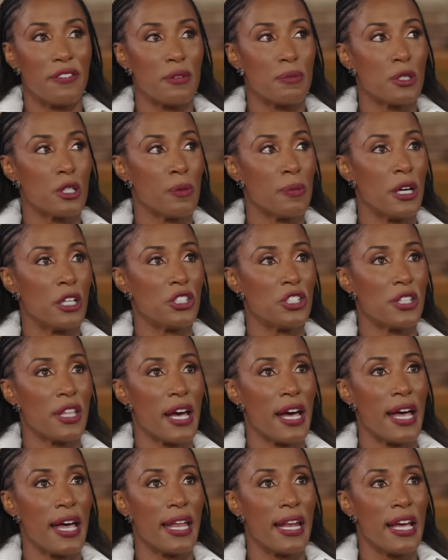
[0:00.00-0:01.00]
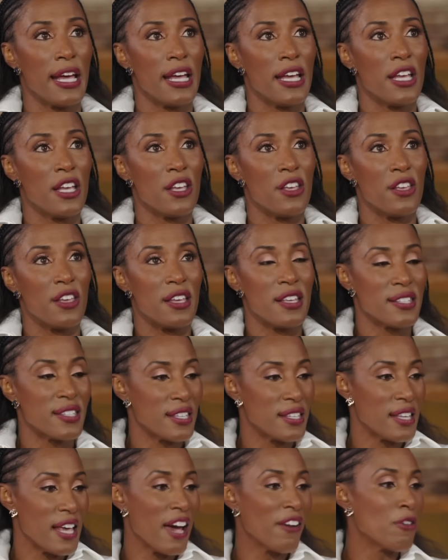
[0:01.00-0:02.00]
him mm. so much, that it's
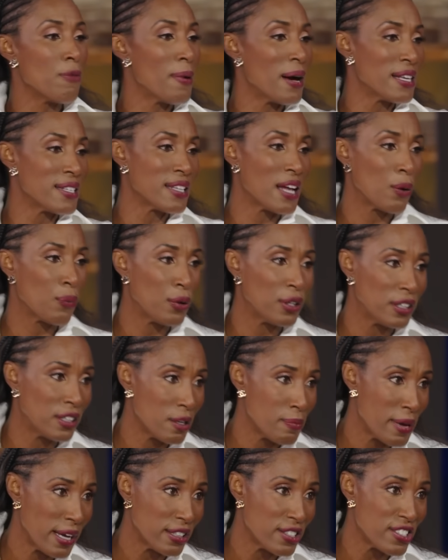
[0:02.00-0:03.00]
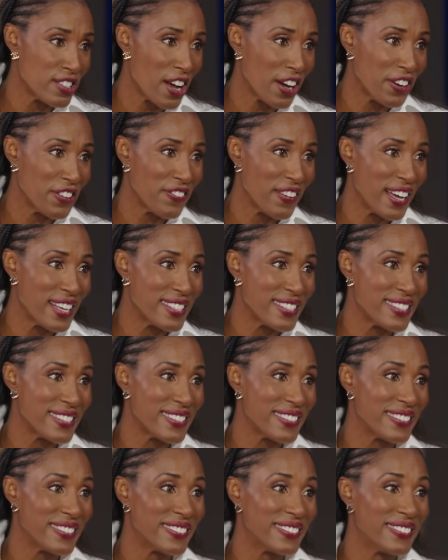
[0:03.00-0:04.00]
just everybody's not willing to make the sacrifice.
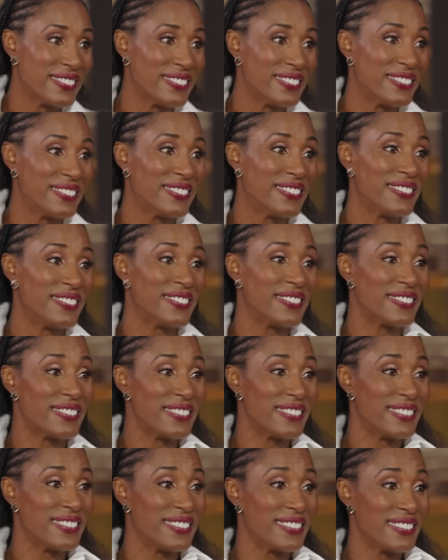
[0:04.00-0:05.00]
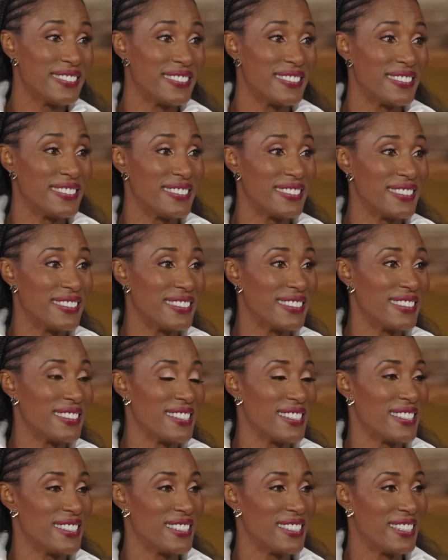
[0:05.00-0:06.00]
No, no, and they don't understand.
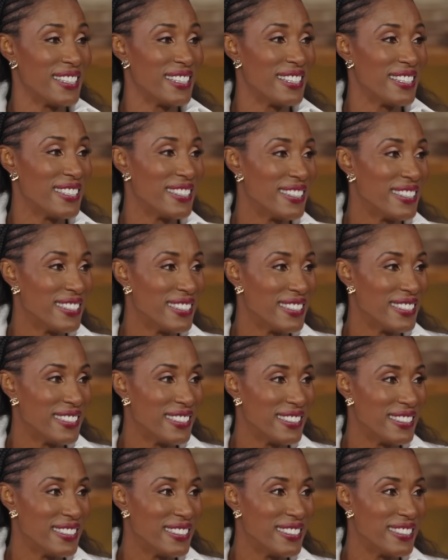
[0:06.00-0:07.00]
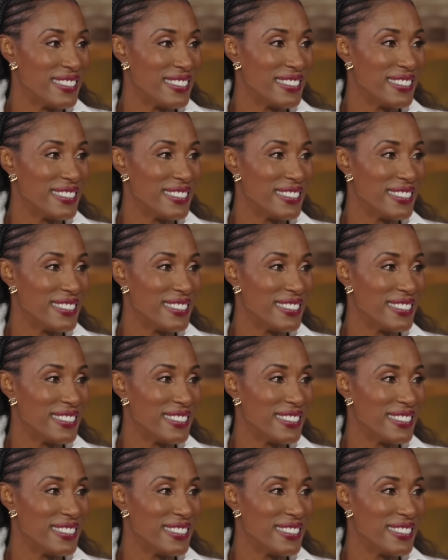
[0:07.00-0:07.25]
They they want the they want